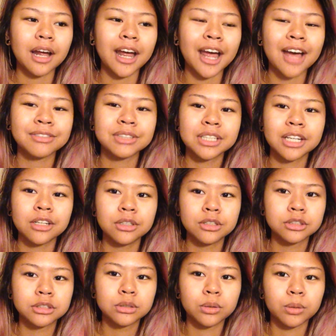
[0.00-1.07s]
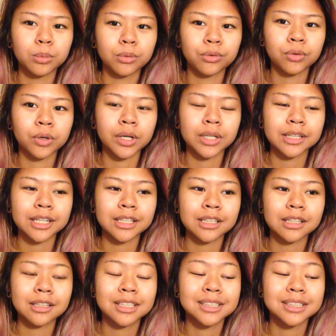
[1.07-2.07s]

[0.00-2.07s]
I have to get used to it before I like it.